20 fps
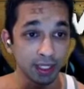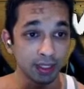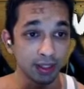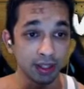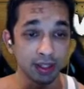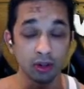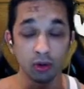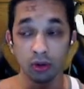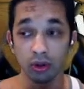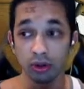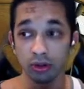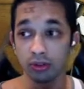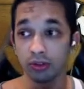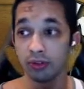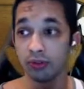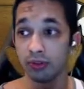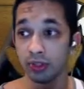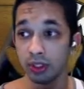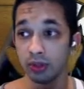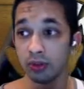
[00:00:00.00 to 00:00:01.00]
in order to
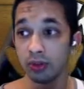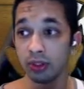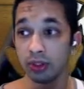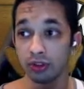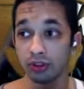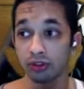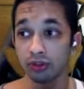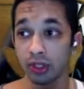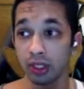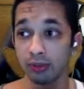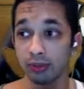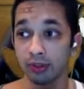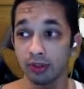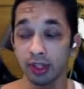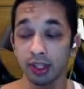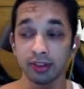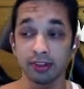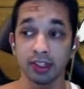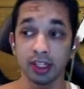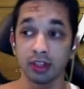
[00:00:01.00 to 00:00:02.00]
view your stream. So
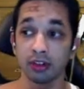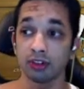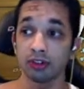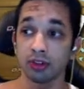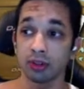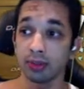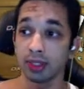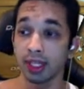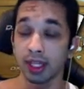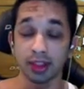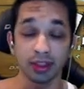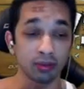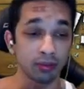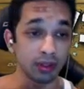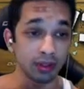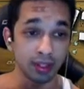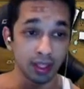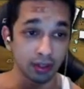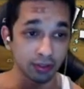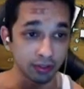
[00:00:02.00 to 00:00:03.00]
let's say you're streaming at
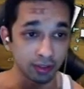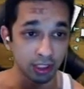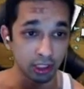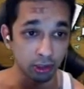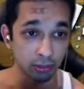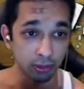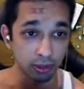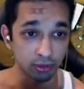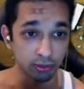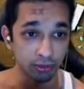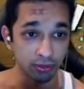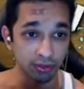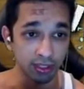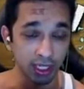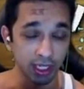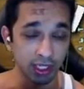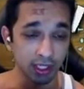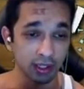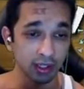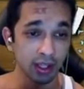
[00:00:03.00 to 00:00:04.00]
3000 kilobits per
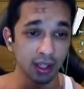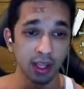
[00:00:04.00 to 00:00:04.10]
second